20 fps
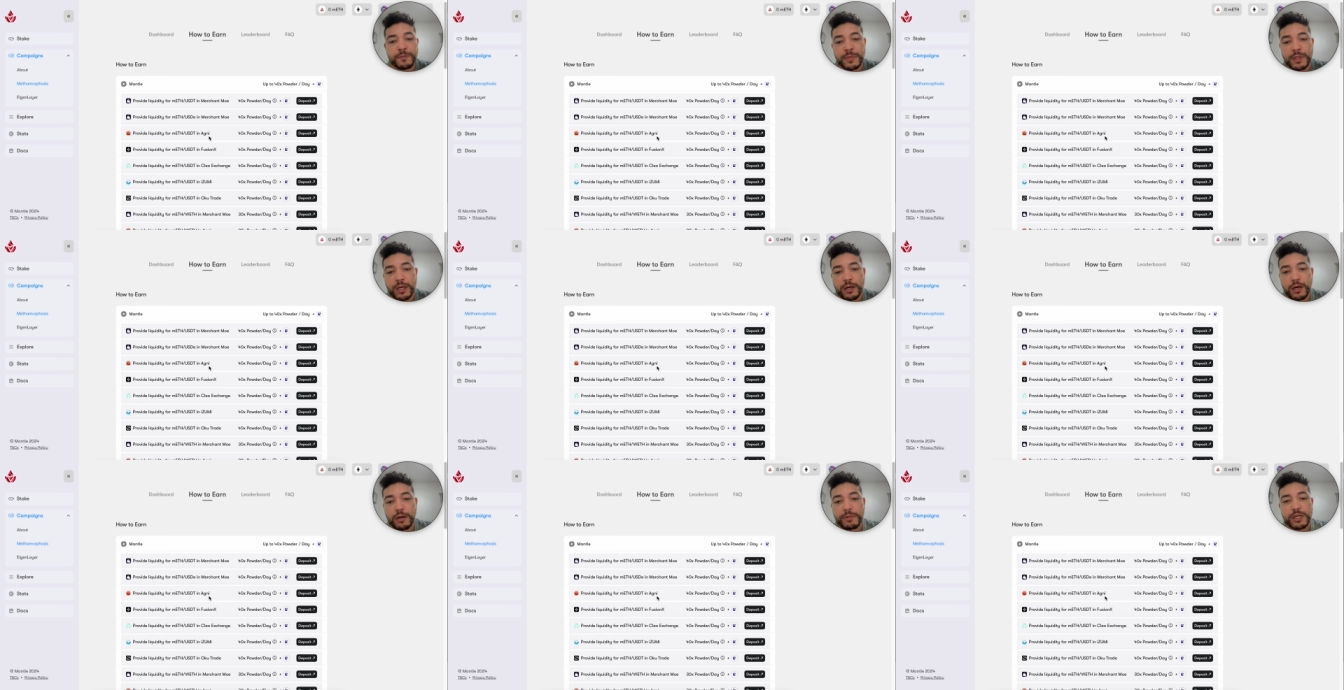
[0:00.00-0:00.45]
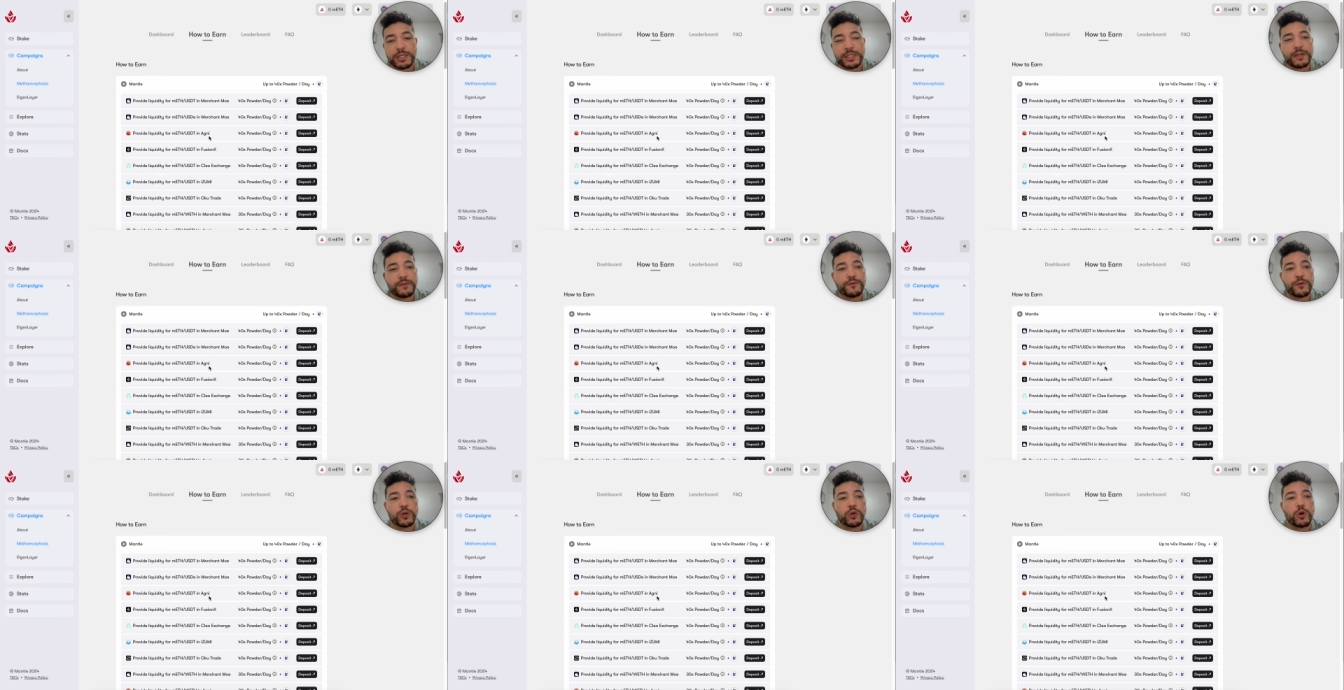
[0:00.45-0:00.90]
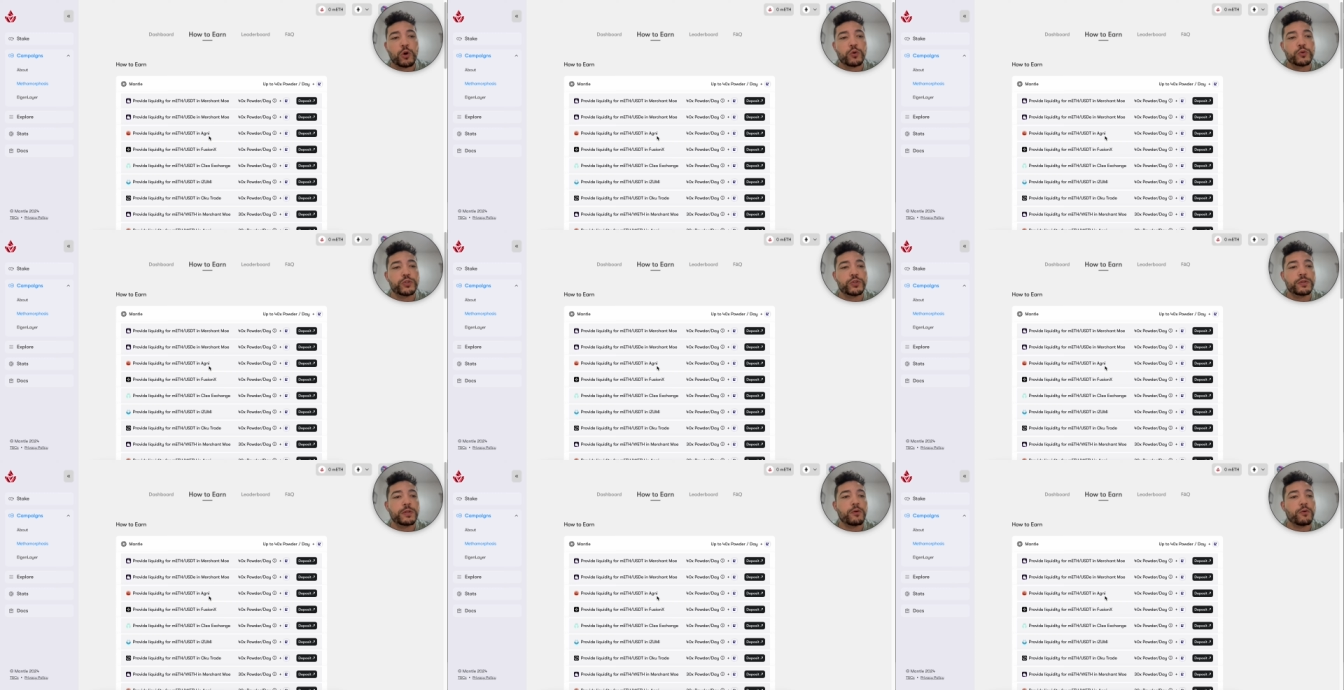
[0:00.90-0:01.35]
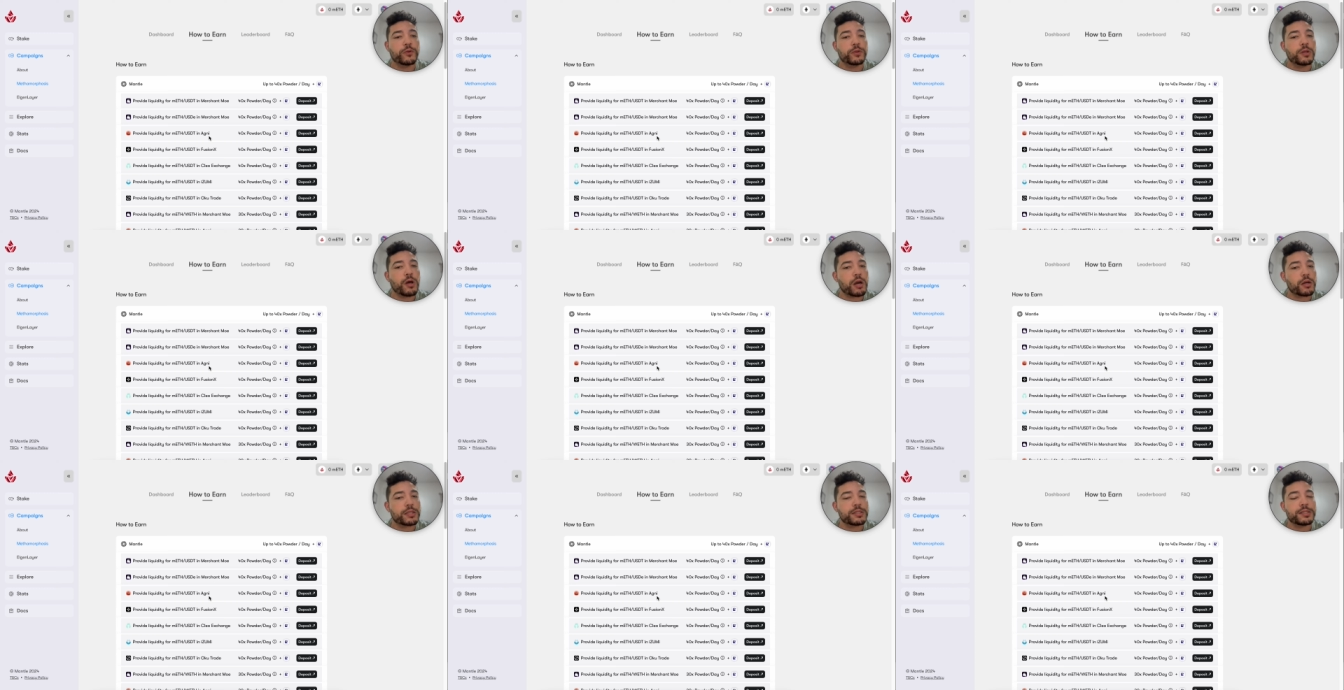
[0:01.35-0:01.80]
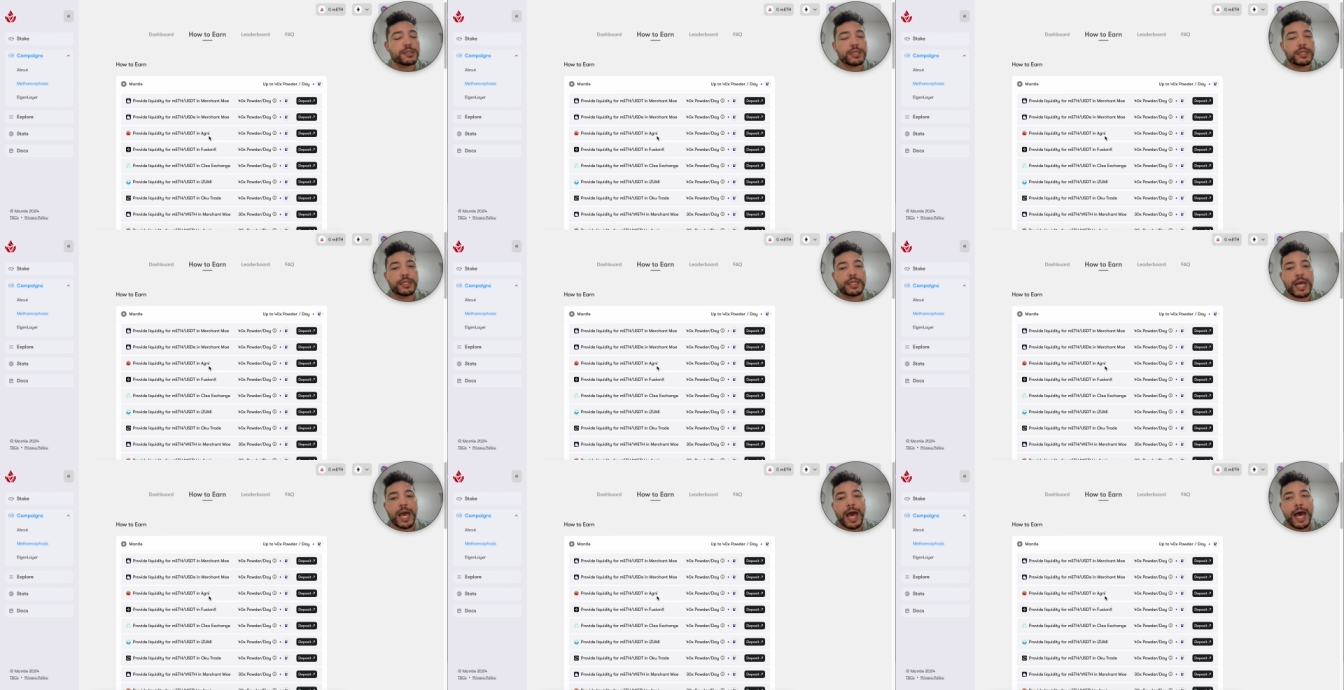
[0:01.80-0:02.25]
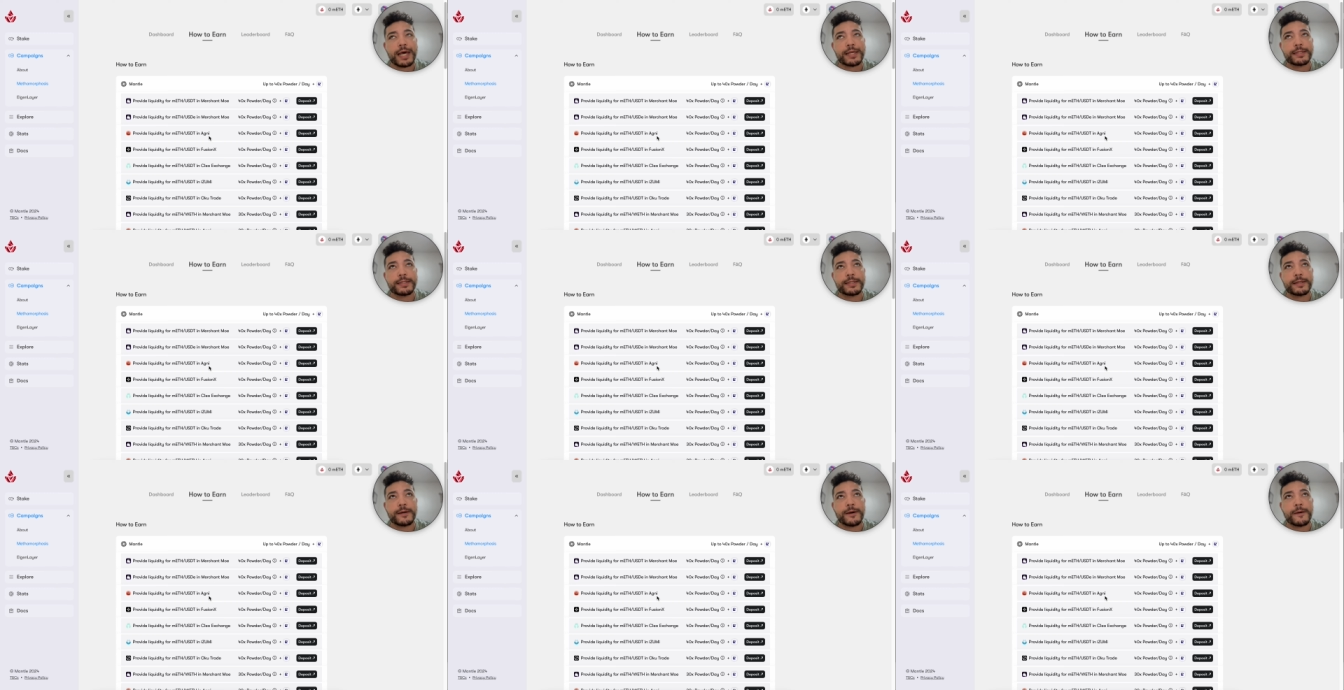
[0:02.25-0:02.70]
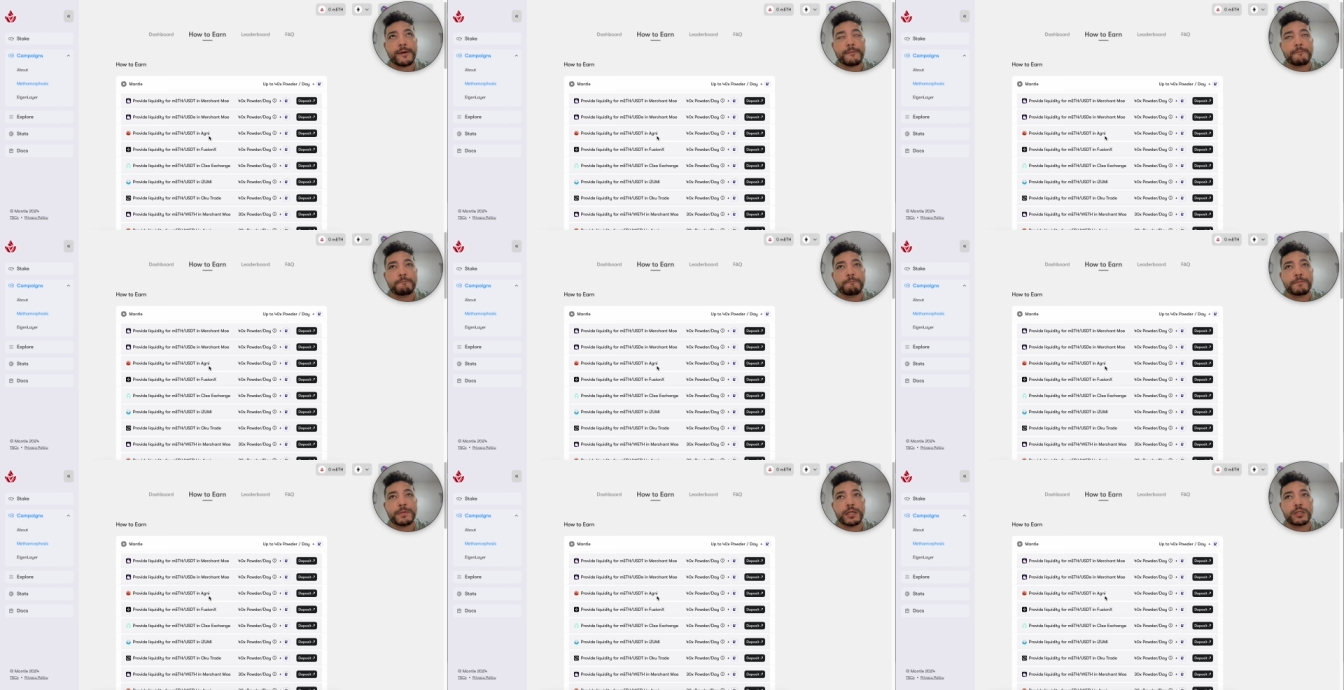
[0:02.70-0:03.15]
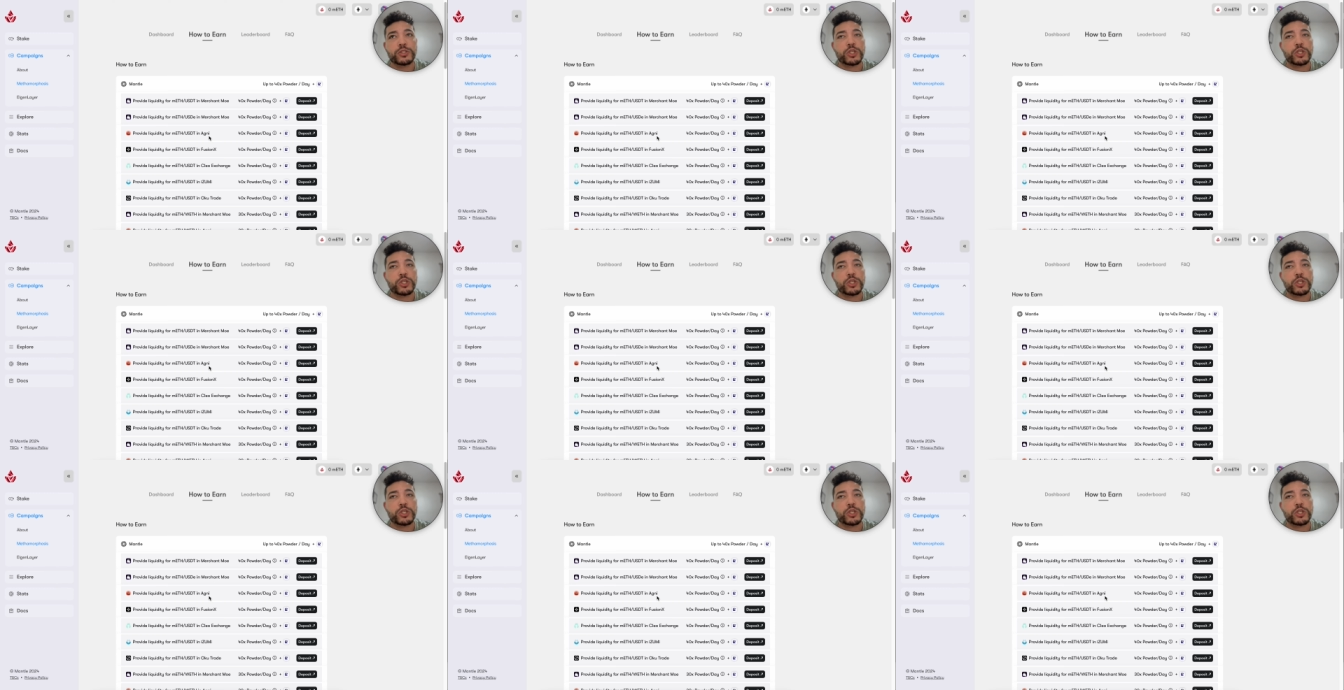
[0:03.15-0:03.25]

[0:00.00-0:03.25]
Uh, because if you go to their docs, it has um,